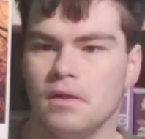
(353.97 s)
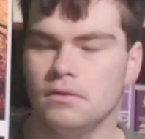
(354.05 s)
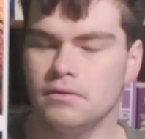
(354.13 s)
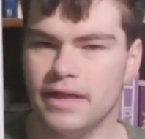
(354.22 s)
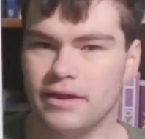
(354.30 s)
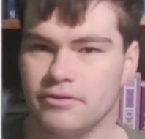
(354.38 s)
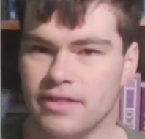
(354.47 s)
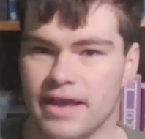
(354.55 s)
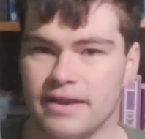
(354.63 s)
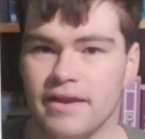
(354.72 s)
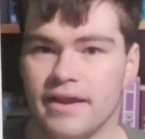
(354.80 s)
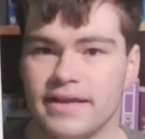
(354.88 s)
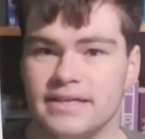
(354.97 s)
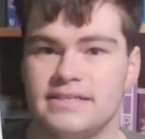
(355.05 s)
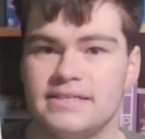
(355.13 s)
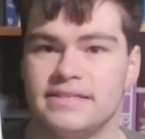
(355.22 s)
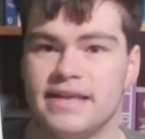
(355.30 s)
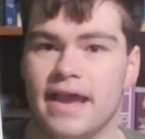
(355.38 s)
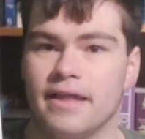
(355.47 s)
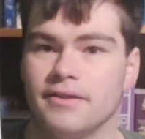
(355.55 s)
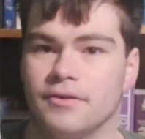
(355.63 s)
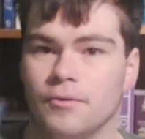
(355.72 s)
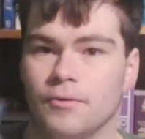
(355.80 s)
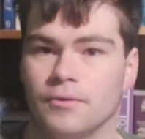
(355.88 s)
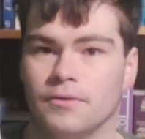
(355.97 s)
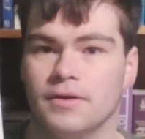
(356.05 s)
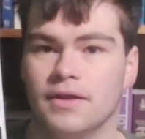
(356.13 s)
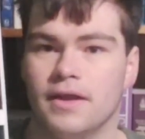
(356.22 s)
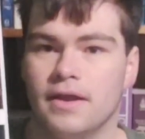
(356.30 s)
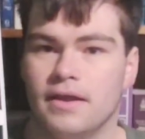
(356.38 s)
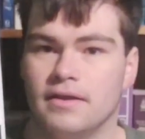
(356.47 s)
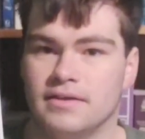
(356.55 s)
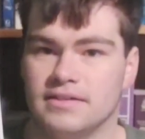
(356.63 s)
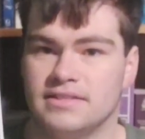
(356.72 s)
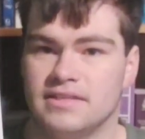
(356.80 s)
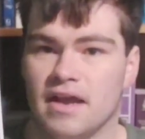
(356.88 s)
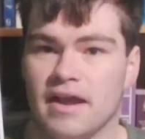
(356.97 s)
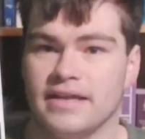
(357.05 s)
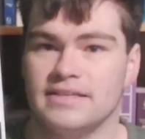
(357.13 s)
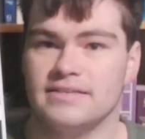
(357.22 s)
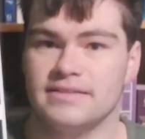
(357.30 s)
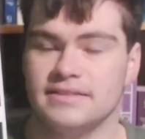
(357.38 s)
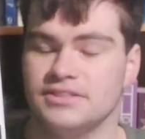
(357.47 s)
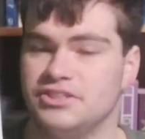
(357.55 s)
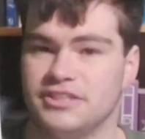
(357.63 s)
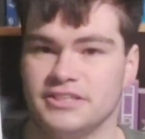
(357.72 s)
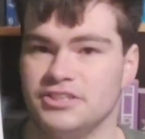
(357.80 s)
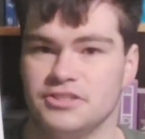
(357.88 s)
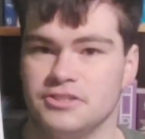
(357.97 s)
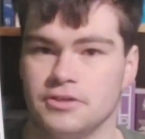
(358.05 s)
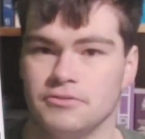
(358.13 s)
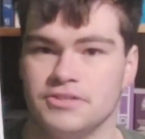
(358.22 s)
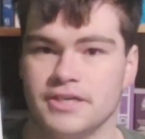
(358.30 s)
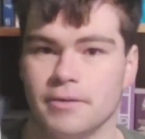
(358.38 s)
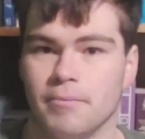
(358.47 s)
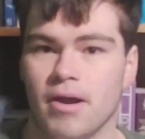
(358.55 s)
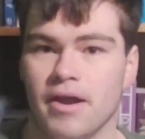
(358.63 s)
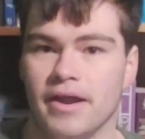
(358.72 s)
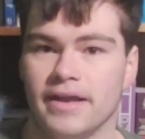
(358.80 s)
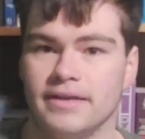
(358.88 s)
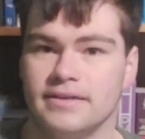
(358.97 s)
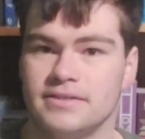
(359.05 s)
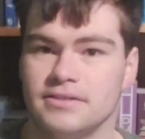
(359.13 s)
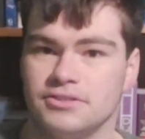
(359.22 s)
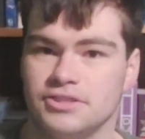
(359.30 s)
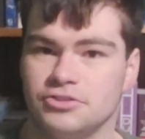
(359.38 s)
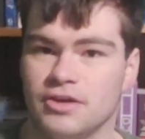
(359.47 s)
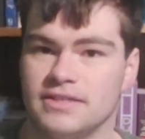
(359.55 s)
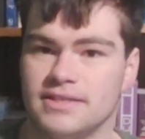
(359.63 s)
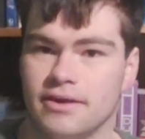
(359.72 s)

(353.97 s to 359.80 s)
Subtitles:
later that night, Eleanor decides that she's just losing her mind, so she tries to